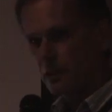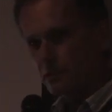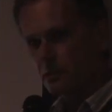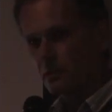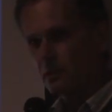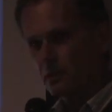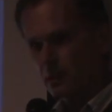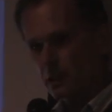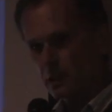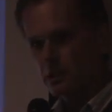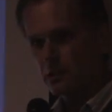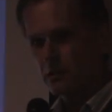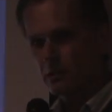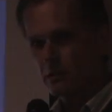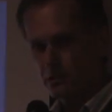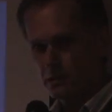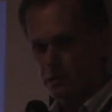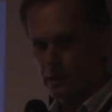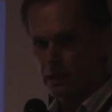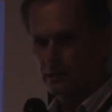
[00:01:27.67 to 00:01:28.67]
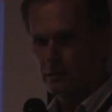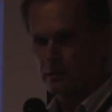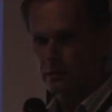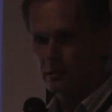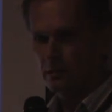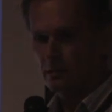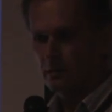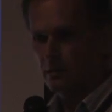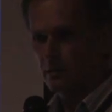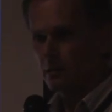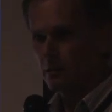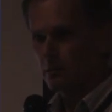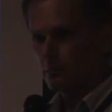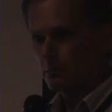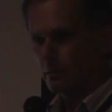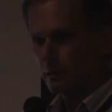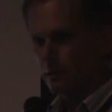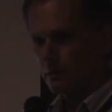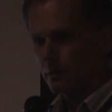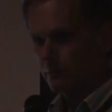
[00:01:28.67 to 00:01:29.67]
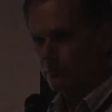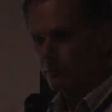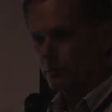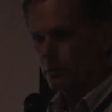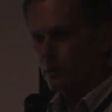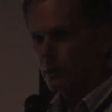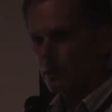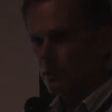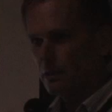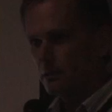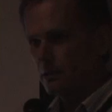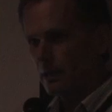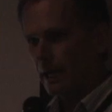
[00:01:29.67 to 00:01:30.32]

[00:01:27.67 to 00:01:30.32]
is a digital signal with a very